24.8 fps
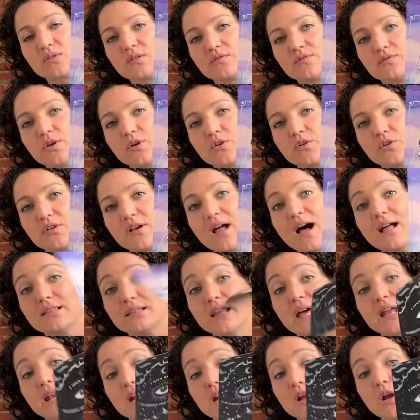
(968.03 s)
the flow. You're not
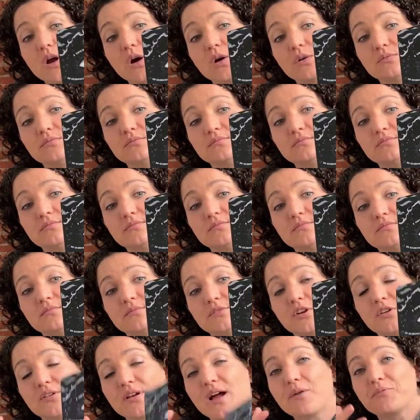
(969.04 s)
letting go.
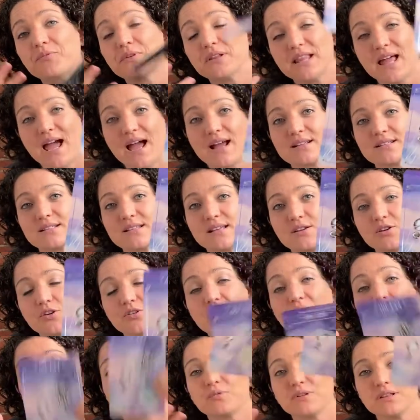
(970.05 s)
You're not relaxing. You're
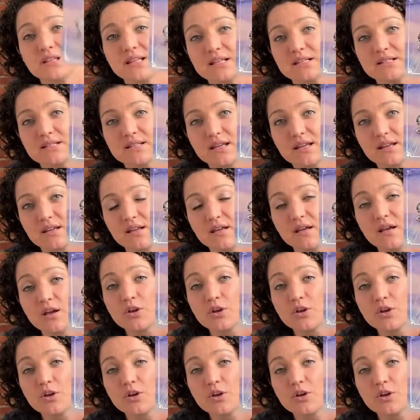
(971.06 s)
not releasing.